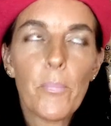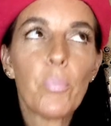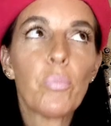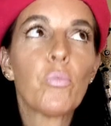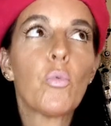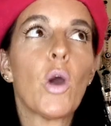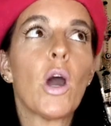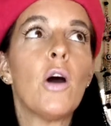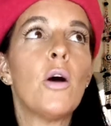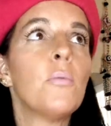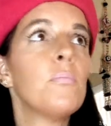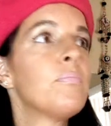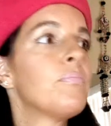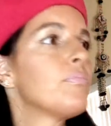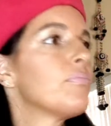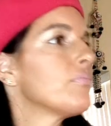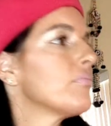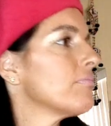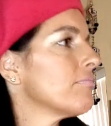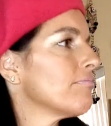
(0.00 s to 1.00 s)
Well,
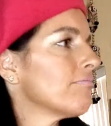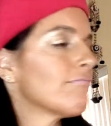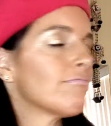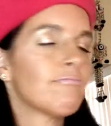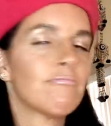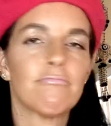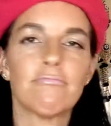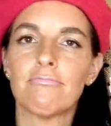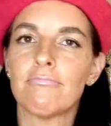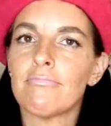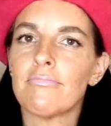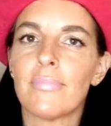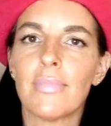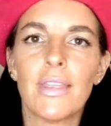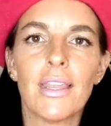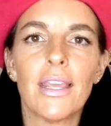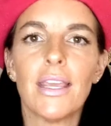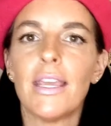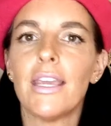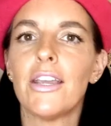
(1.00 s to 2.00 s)

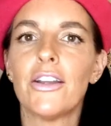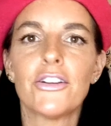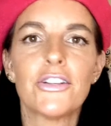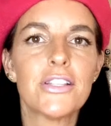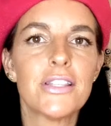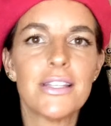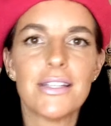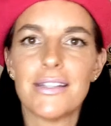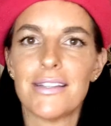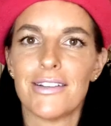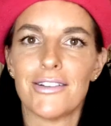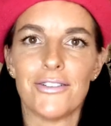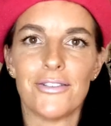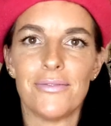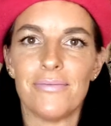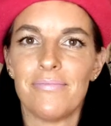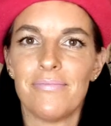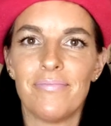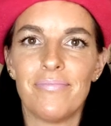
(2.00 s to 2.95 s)
here's the deal.